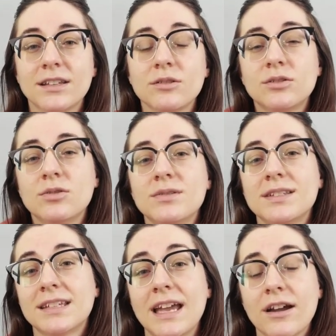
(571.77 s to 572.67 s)
they're too
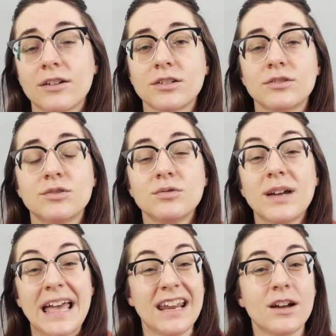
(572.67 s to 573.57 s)
scared
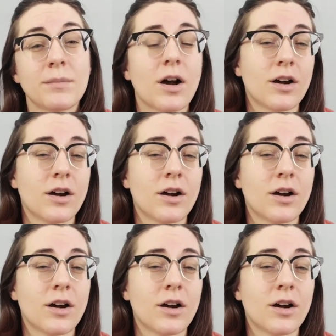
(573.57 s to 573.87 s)
to hit up